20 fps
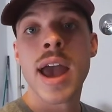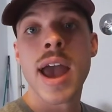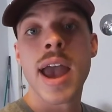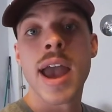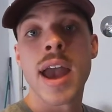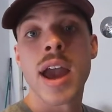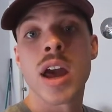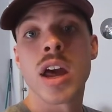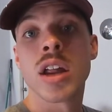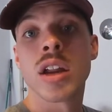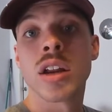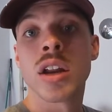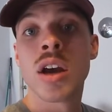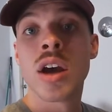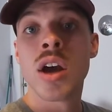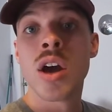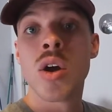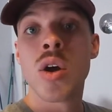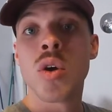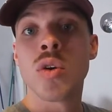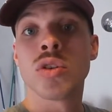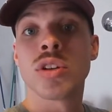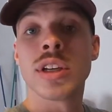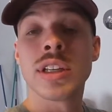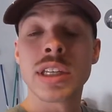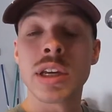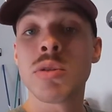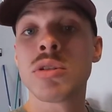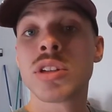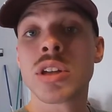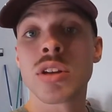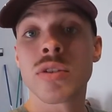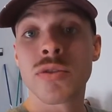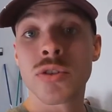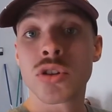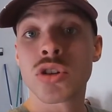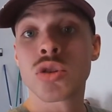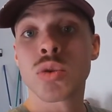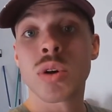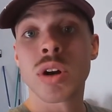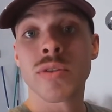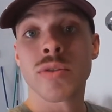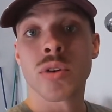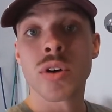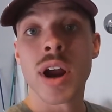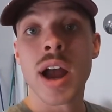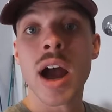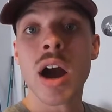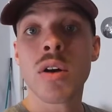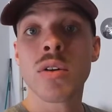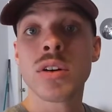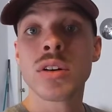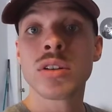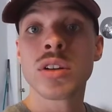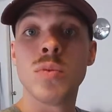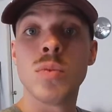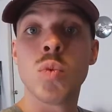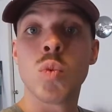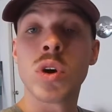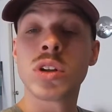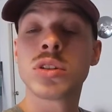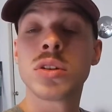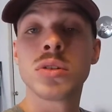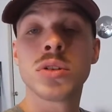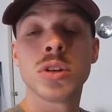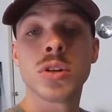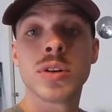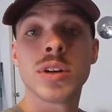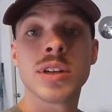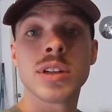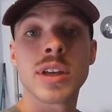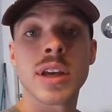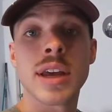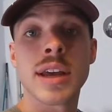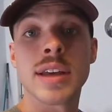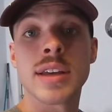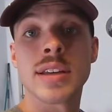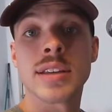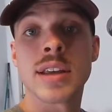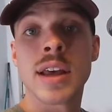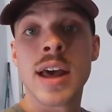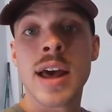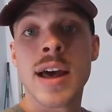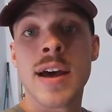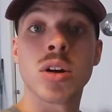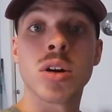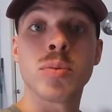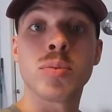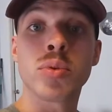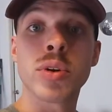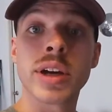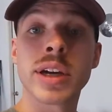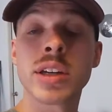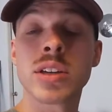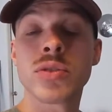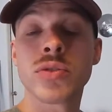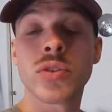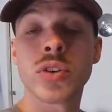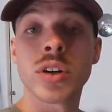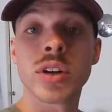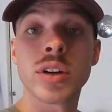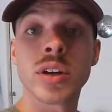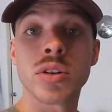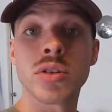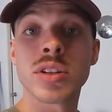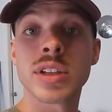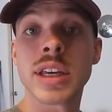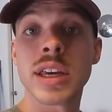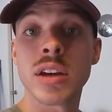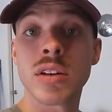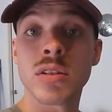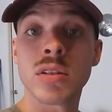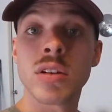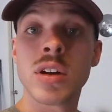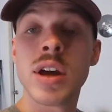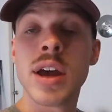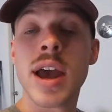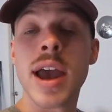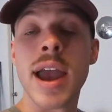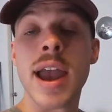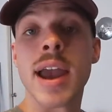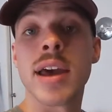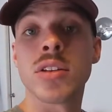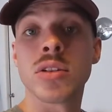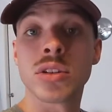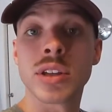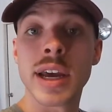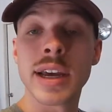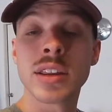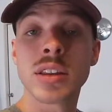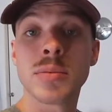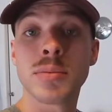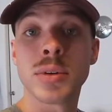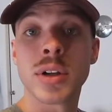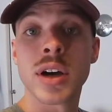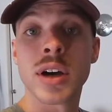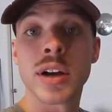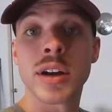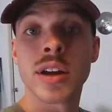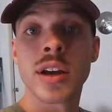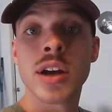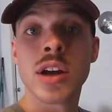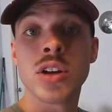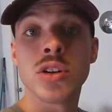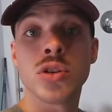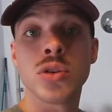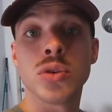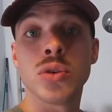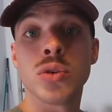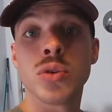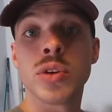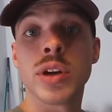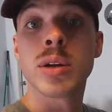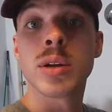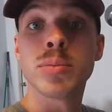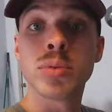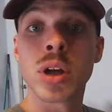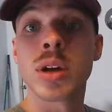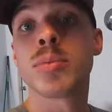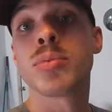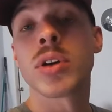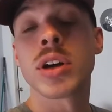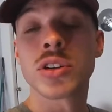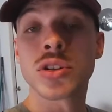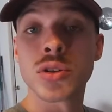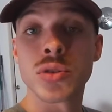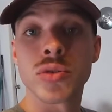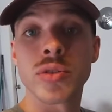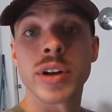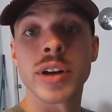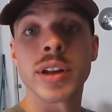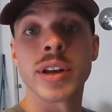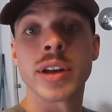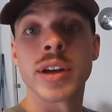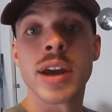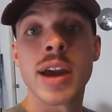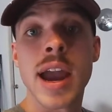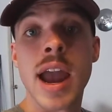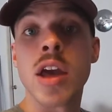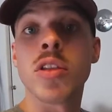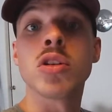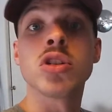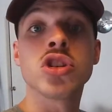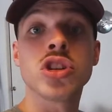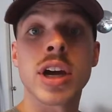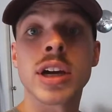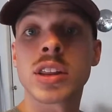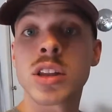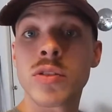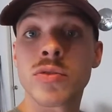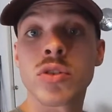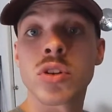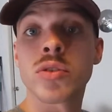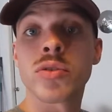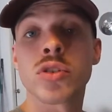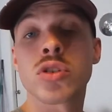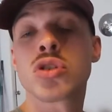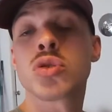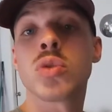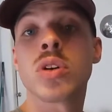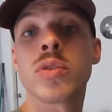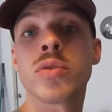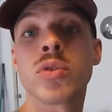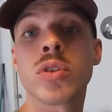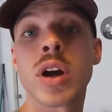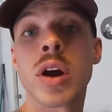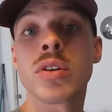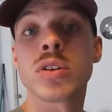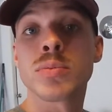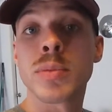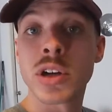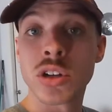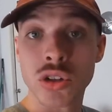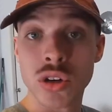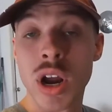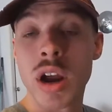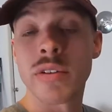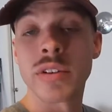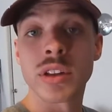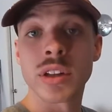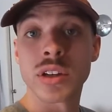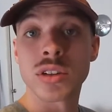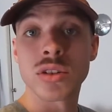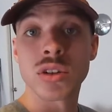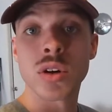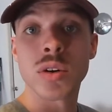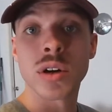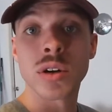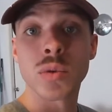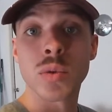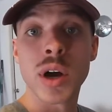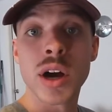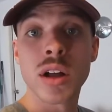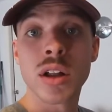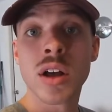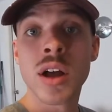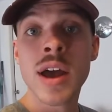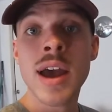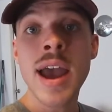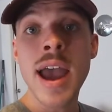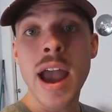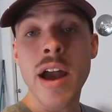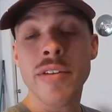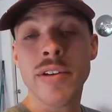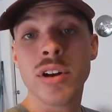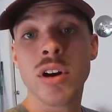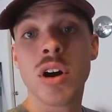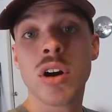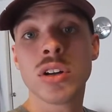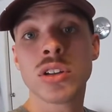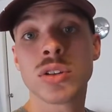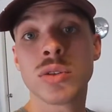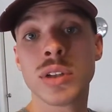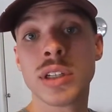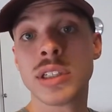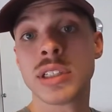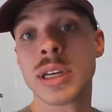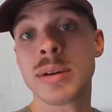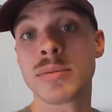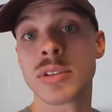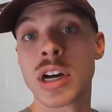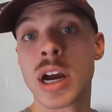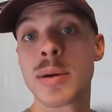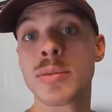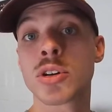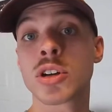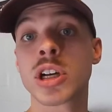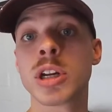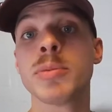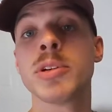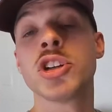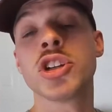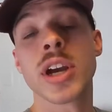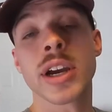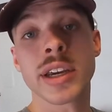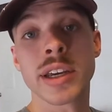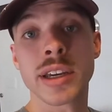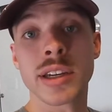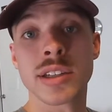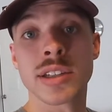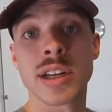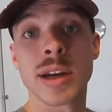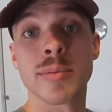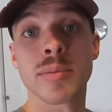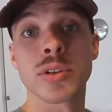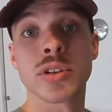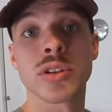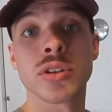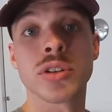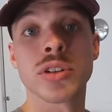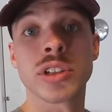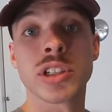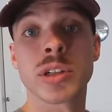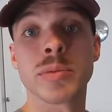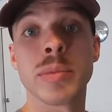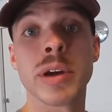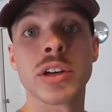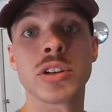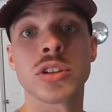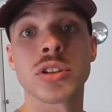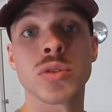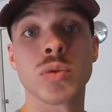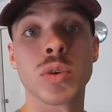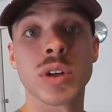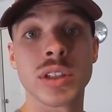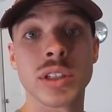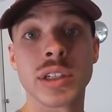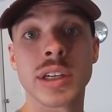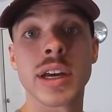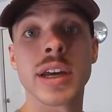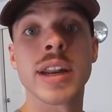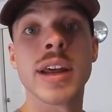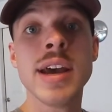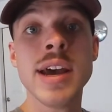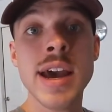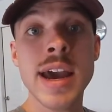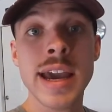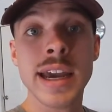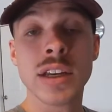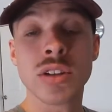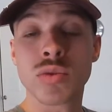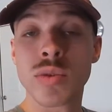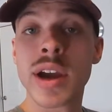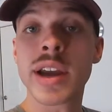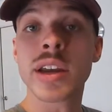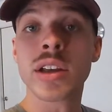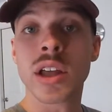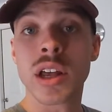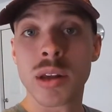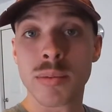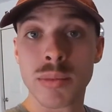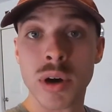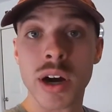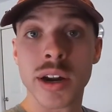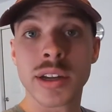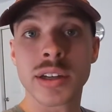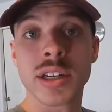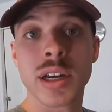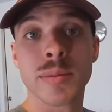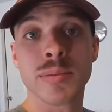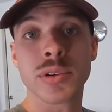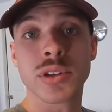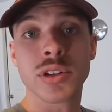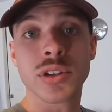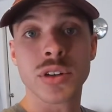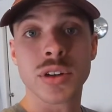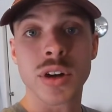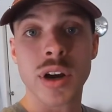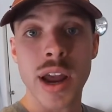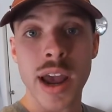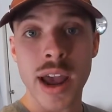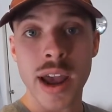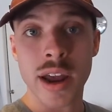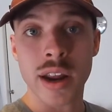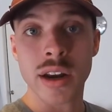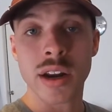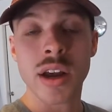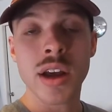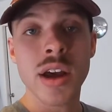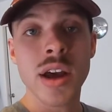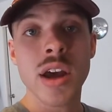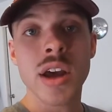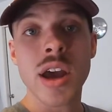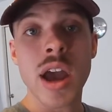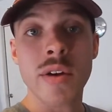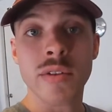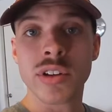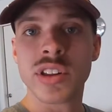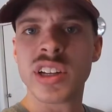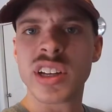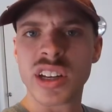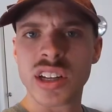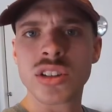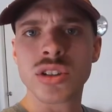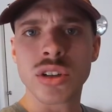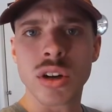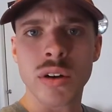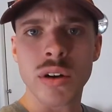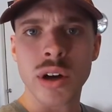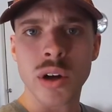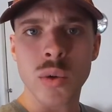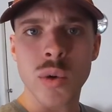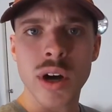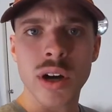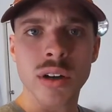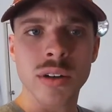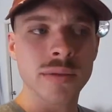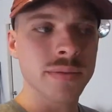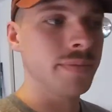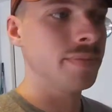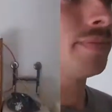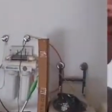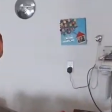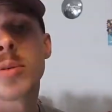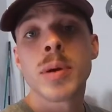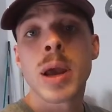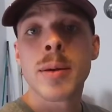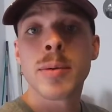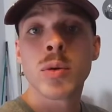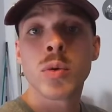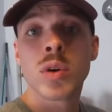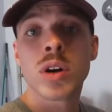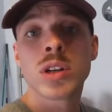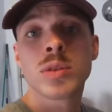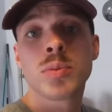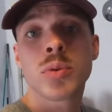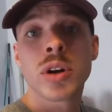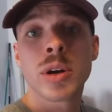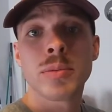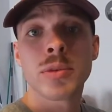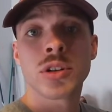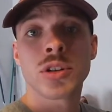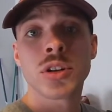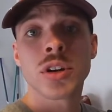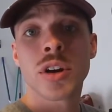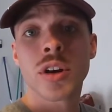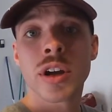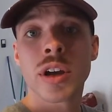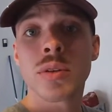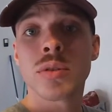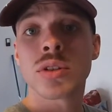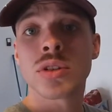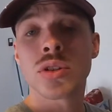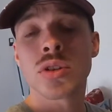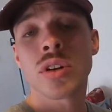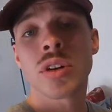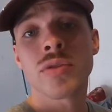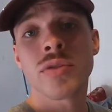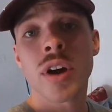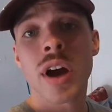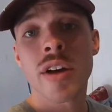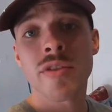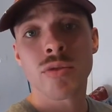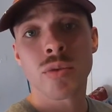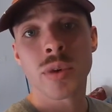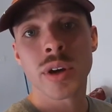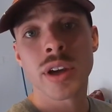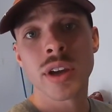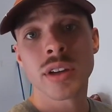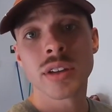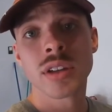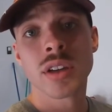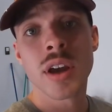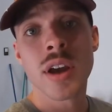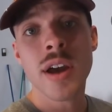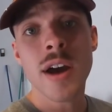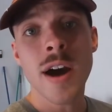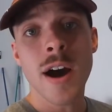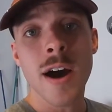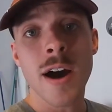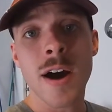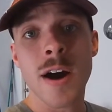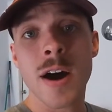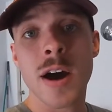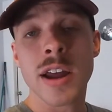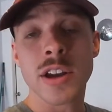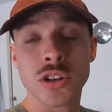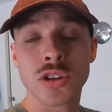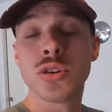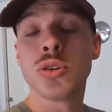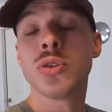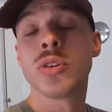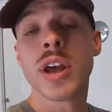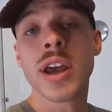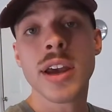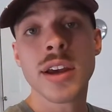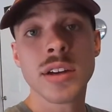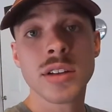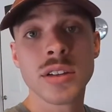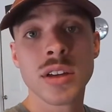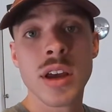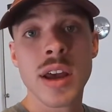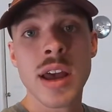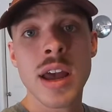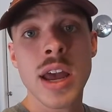And since he was in the first 24 hours, what they'll do is they'll prick his foot or his heel, and they'll take the blood to blood pressure reading, and they'll check that for the first 24 hours, make sure everything is going well. And then also at the same time, they're going to be checking his temperature just to make sure, once again, he's regulating body temperature and everything is going well. Since our baby was premature, he was 35 weeks and 2 days.